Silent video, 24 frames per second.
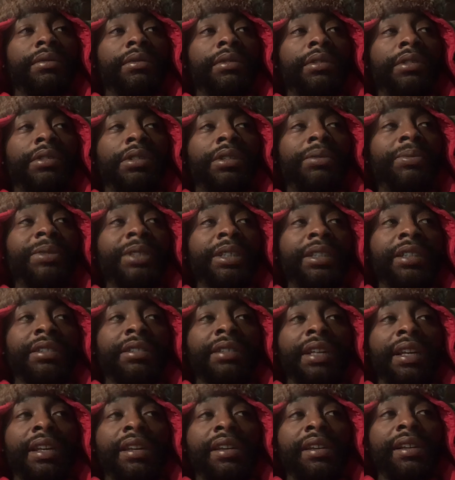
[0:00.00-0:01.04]
you know, because
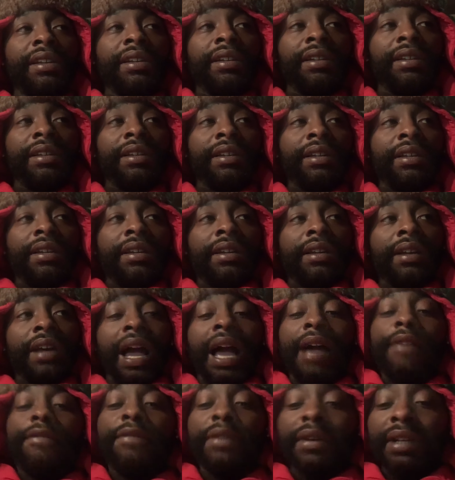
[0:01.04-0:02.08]
like
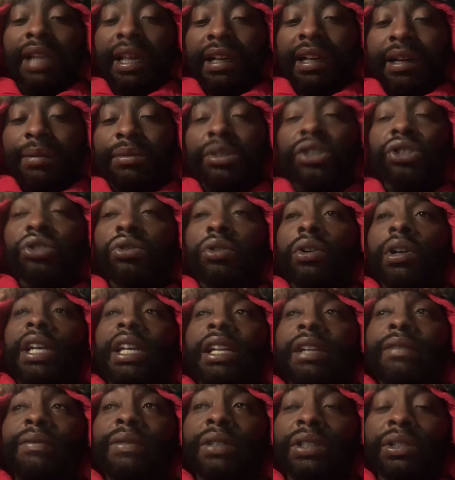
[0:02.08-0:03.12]
I feel like I'm a strong
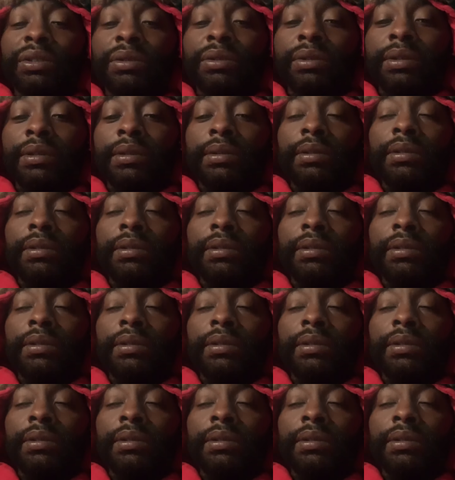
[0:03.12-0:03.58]
individual.